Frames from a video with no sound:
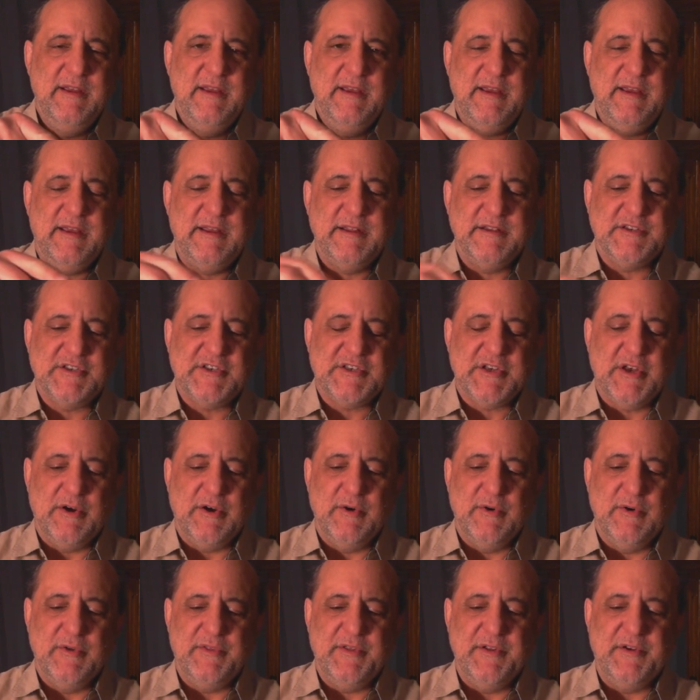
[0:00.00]
and
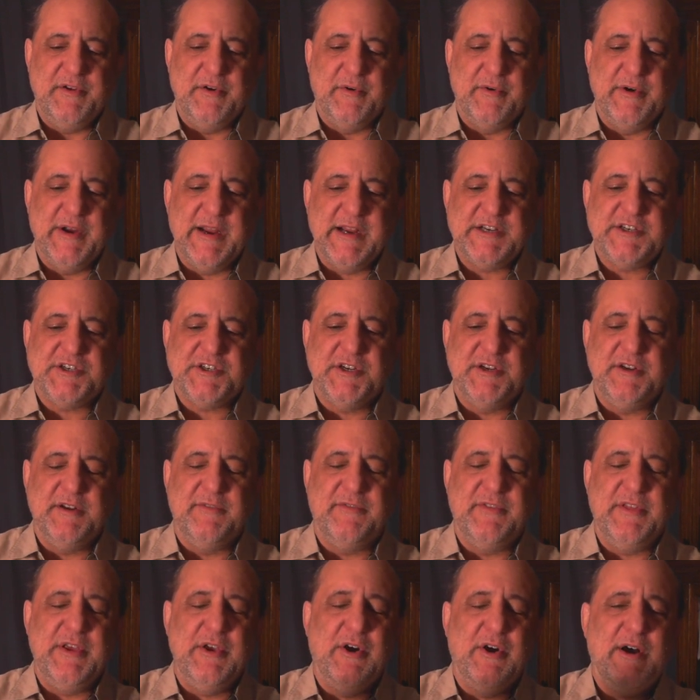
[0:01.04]
so the direction
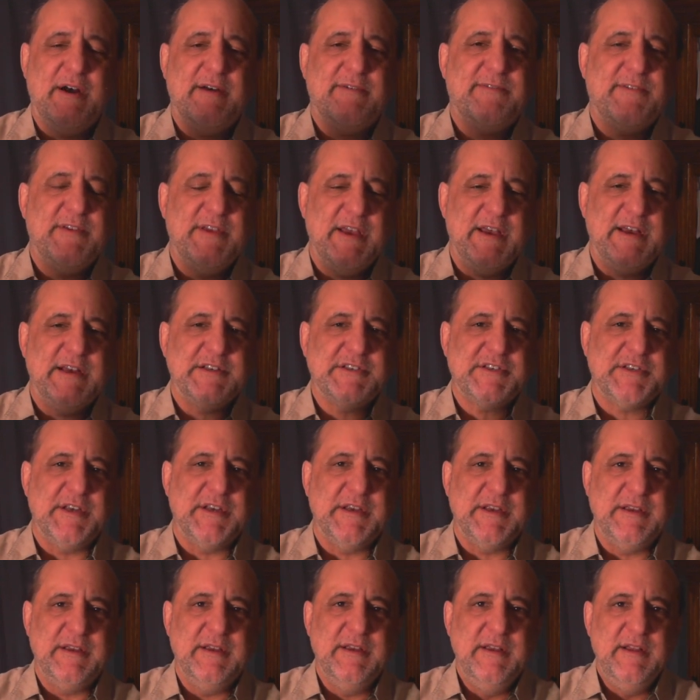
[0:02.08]
of the
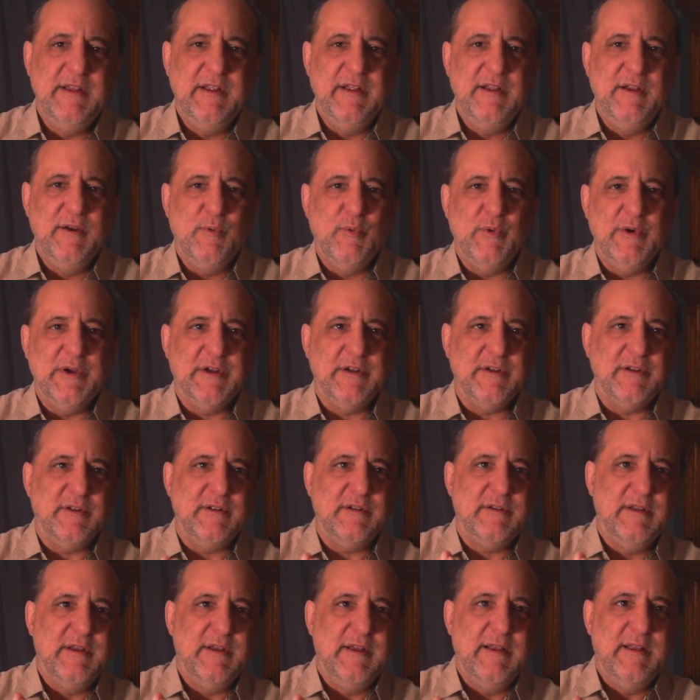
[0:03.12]
off-gassing
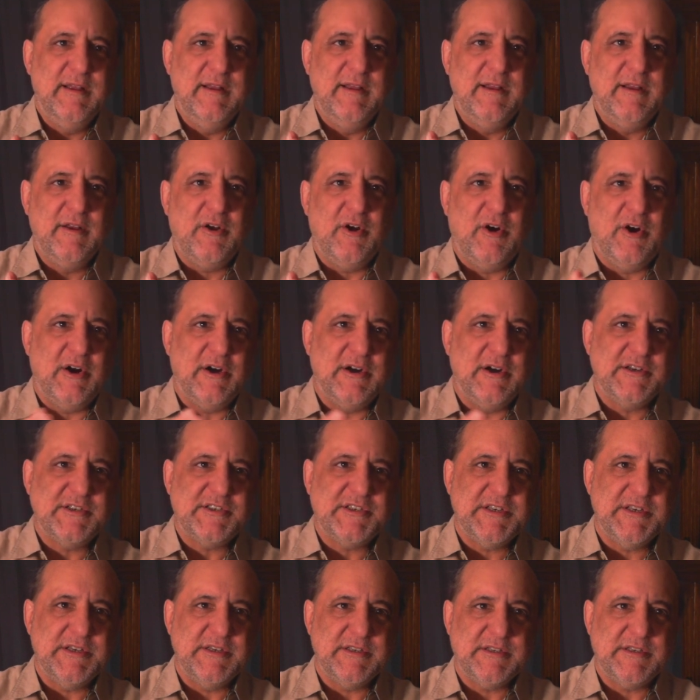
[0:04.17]
will
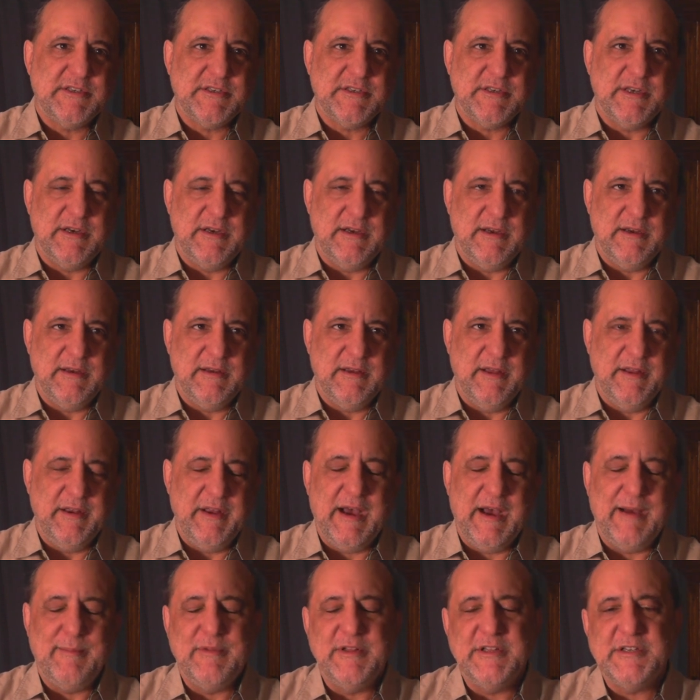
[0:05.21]
cause its
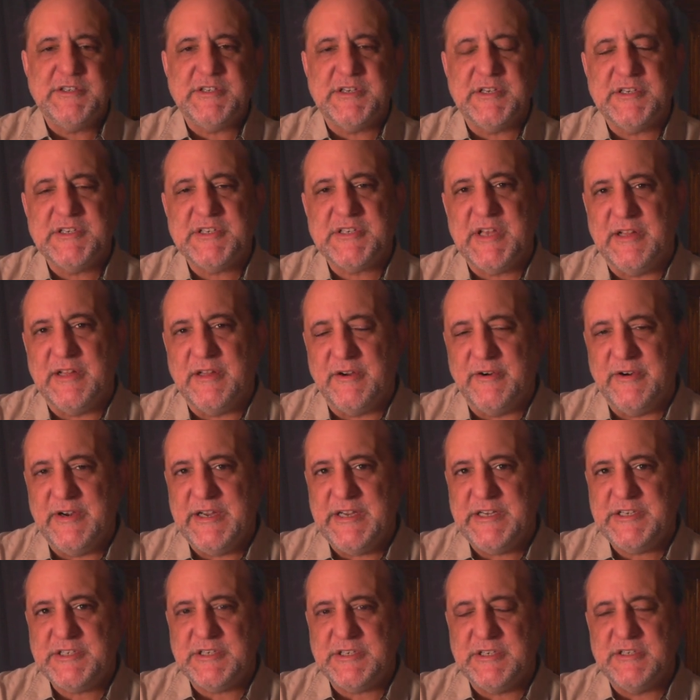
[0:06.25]
anomalous
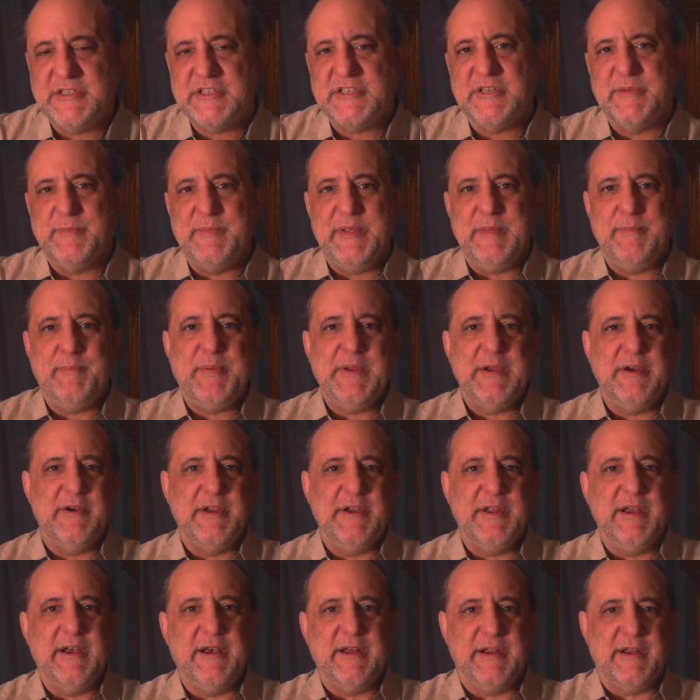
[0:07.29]
accelerations to be
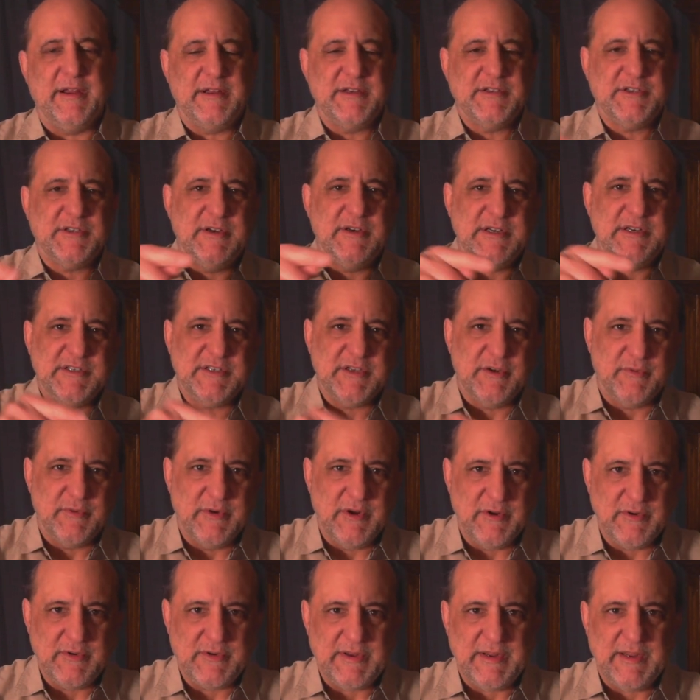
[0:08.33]
periodic. So as it
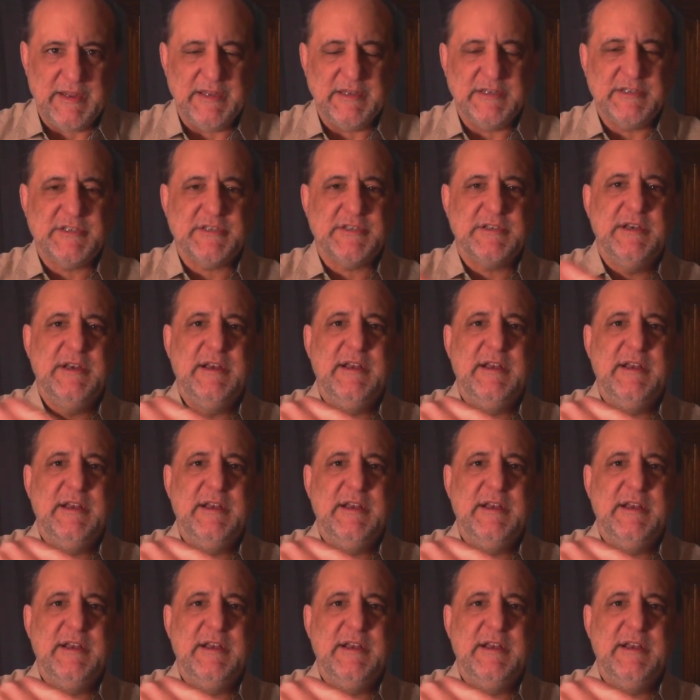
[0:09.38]
rotates,